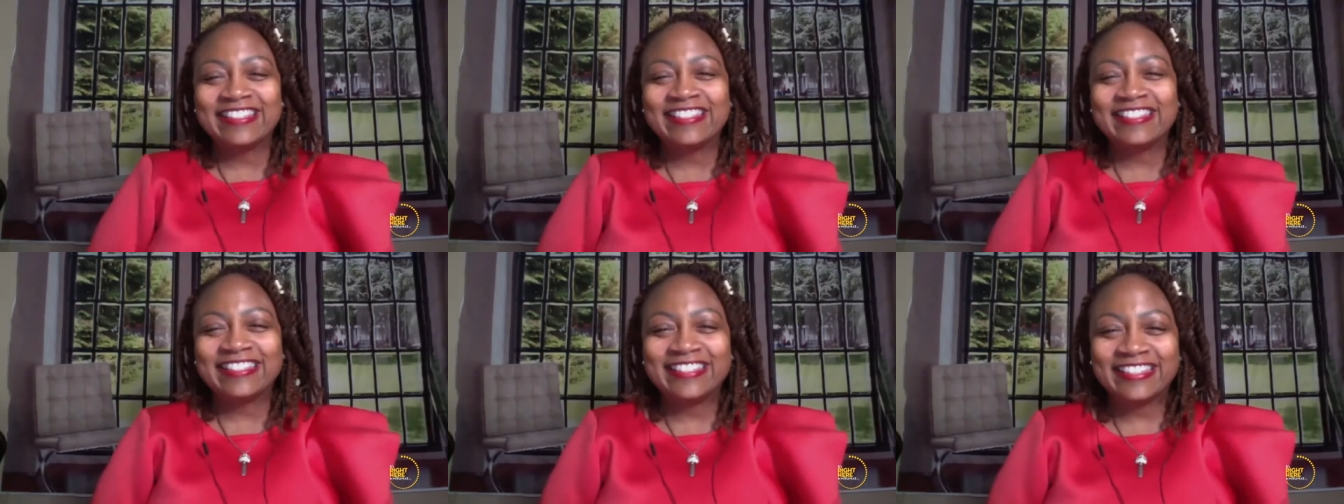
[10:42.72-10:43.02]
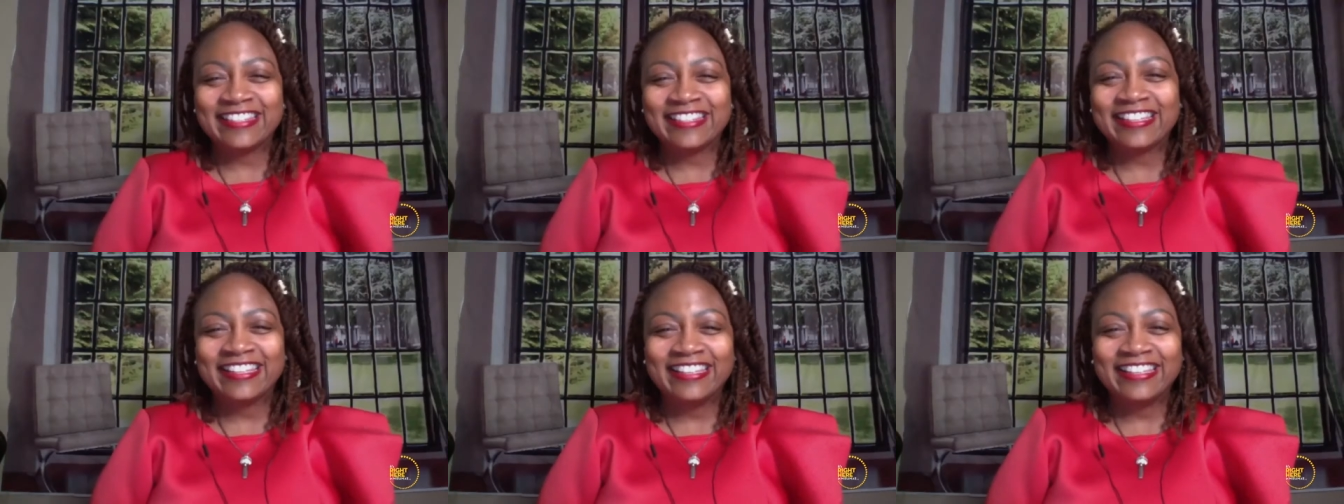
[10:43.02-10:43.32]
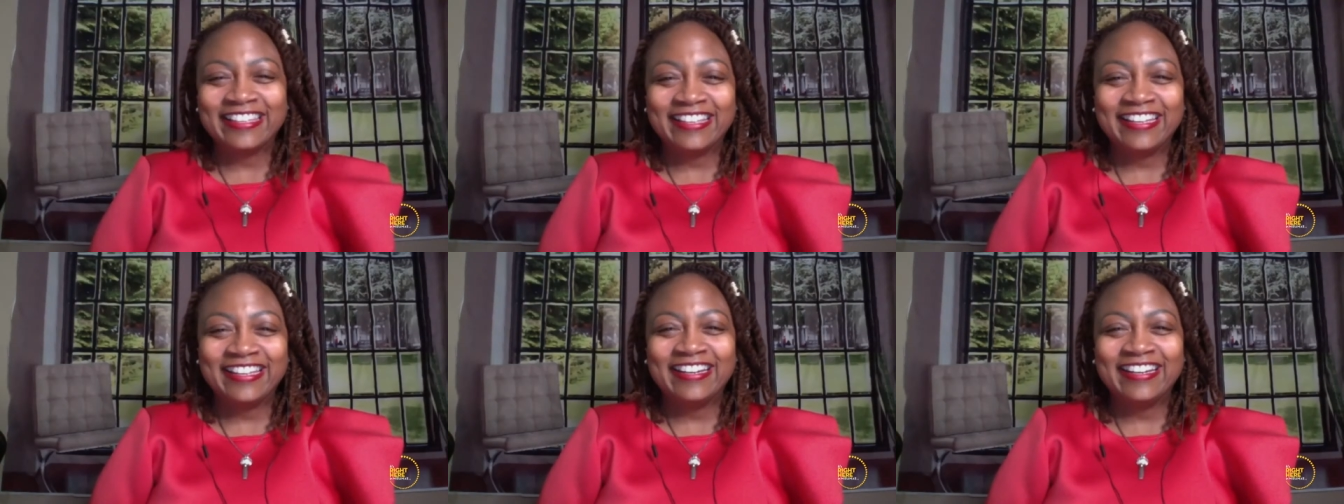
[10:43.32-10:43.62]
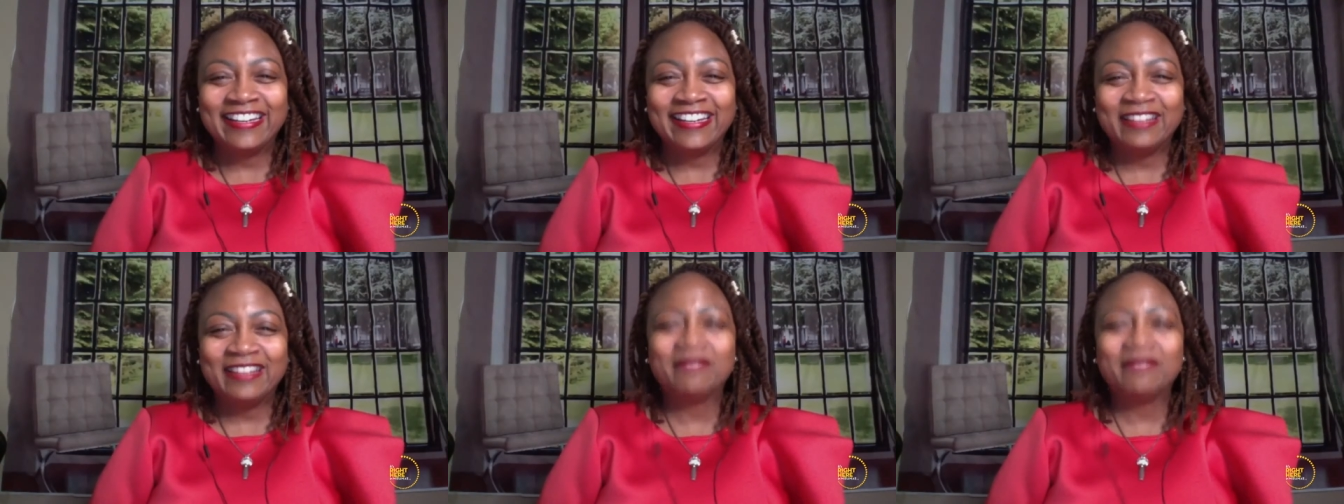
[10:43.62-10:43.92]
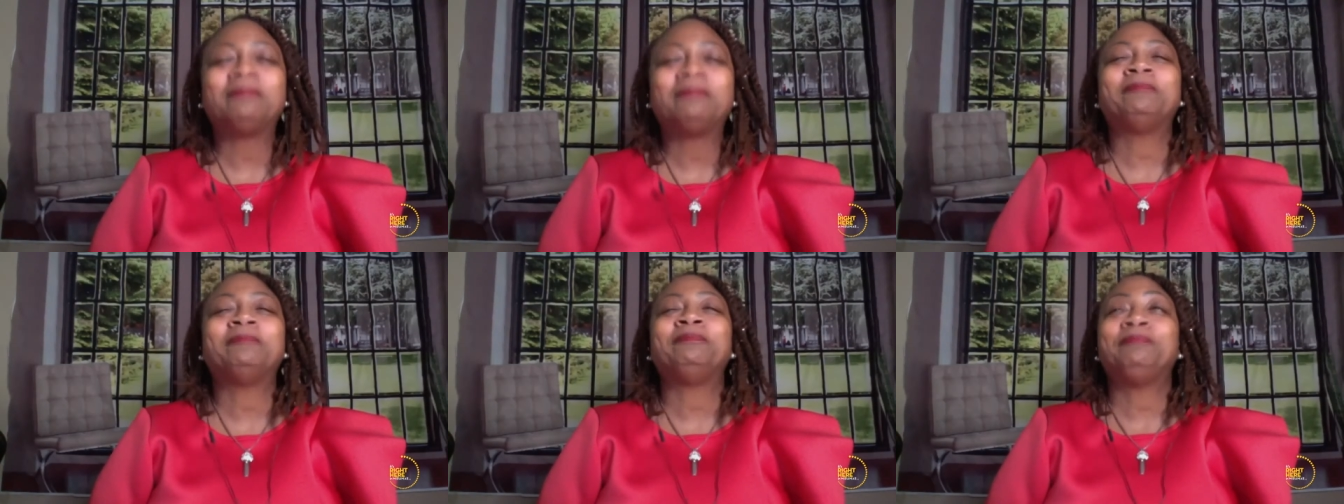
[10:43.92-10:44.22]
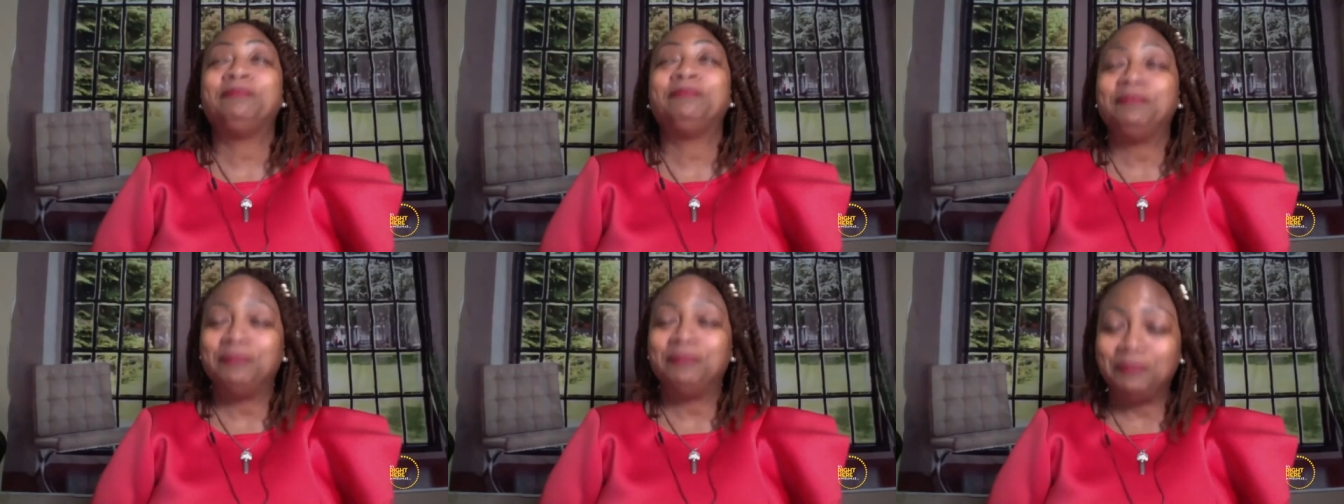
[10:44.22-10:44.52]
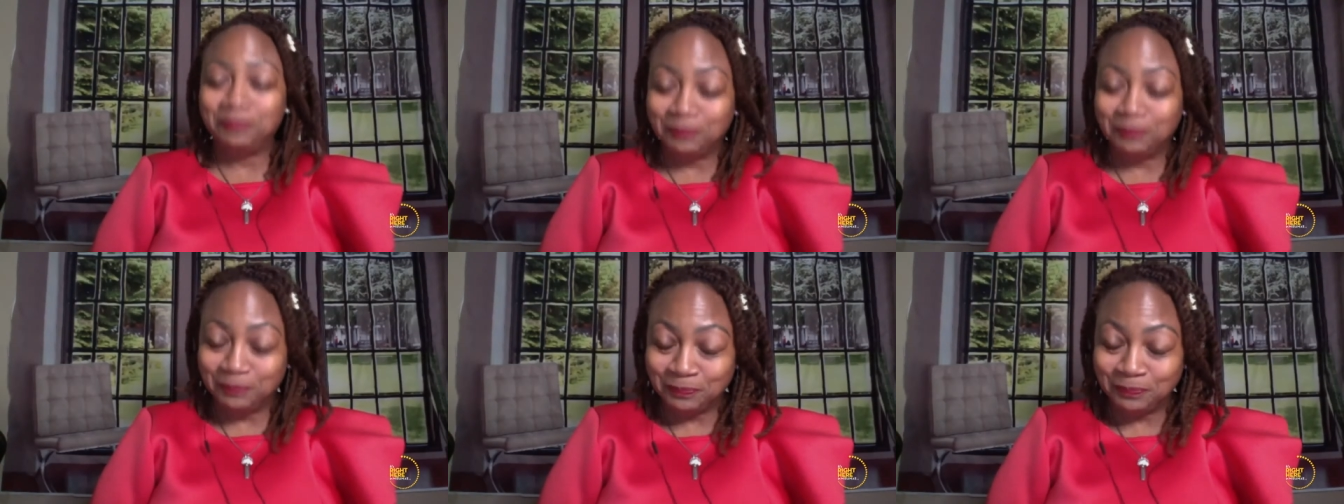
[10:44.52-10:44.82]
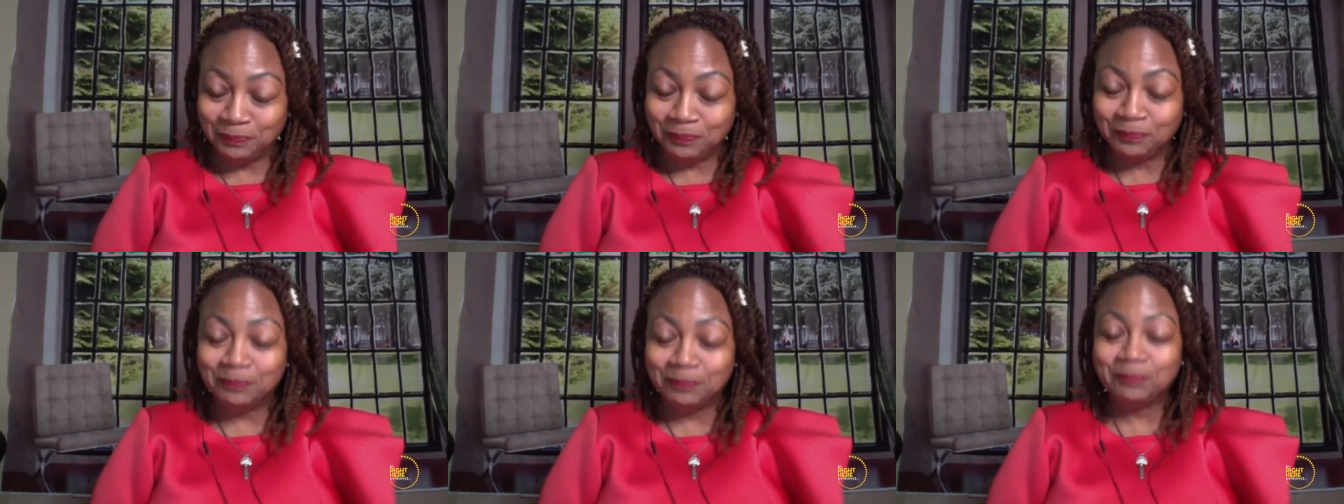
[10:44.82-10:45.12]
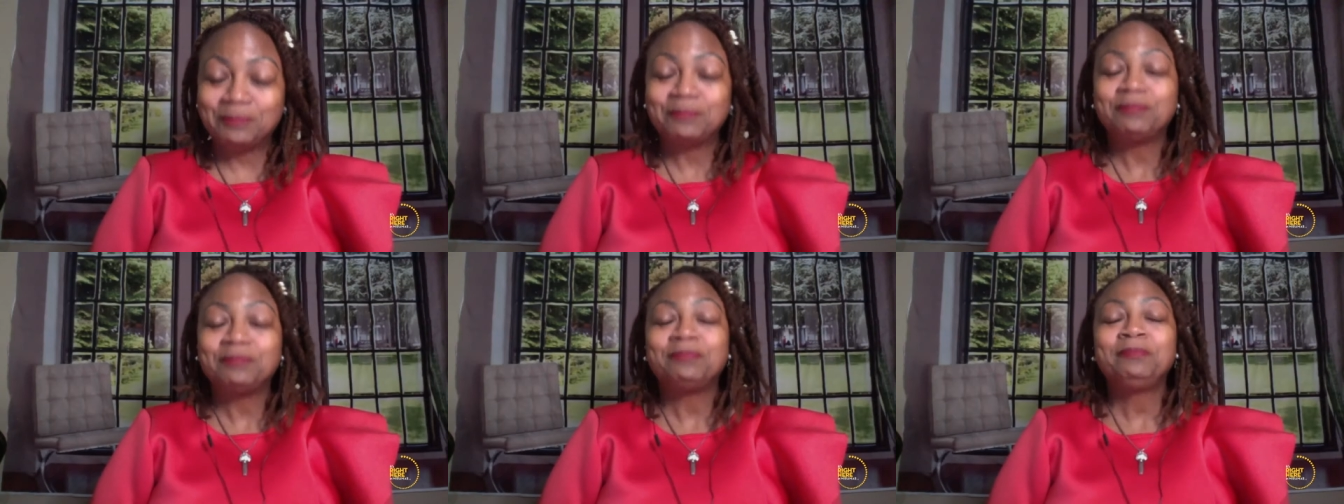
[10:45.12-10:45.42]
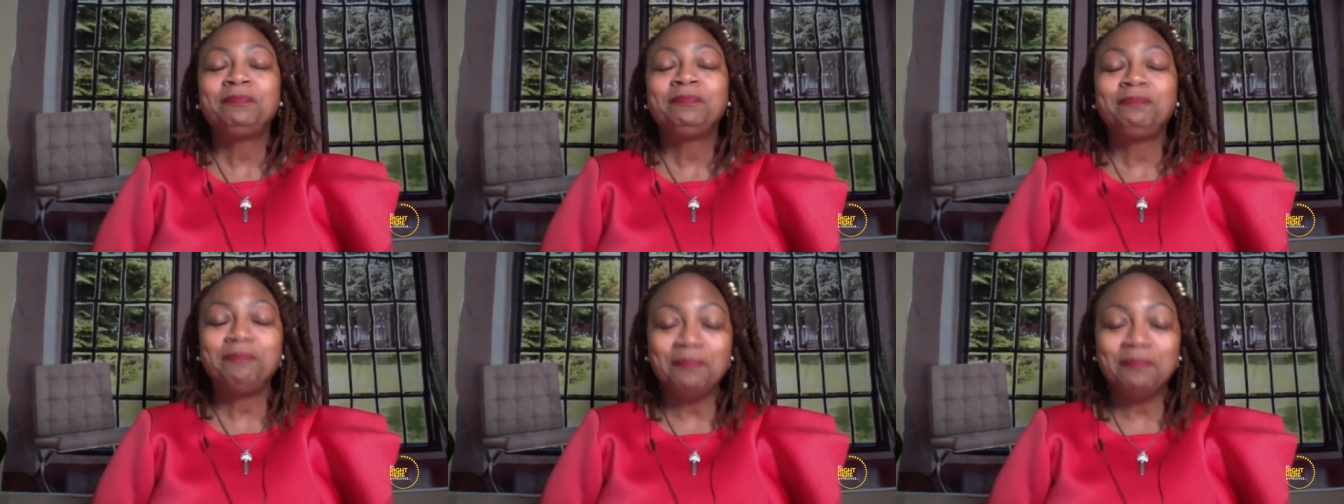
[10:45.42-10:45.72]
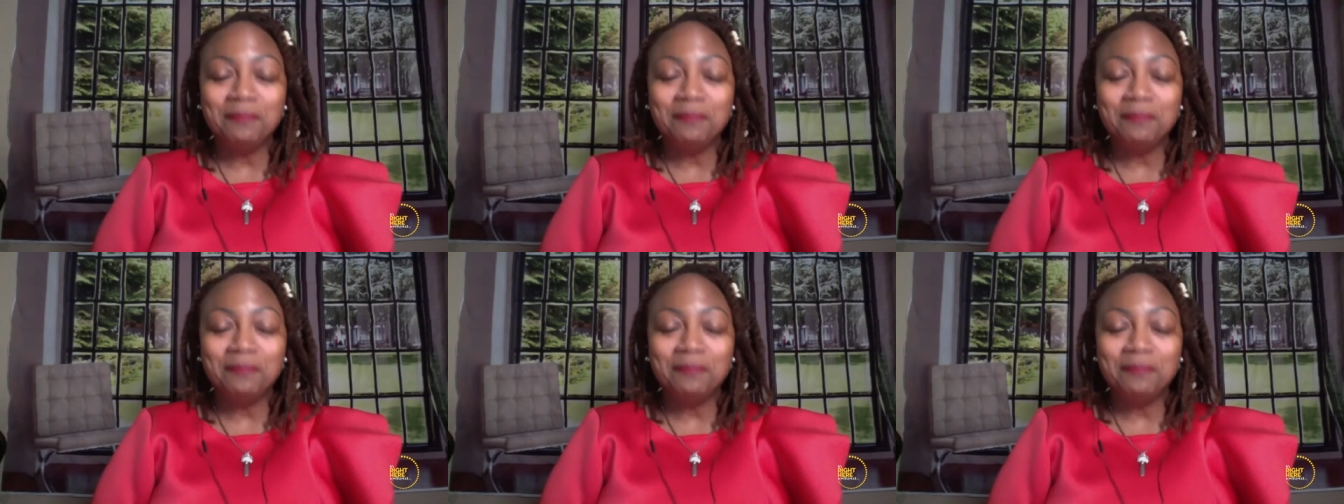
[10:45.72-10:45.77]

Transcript: had COVID. We still have COVID issues. So we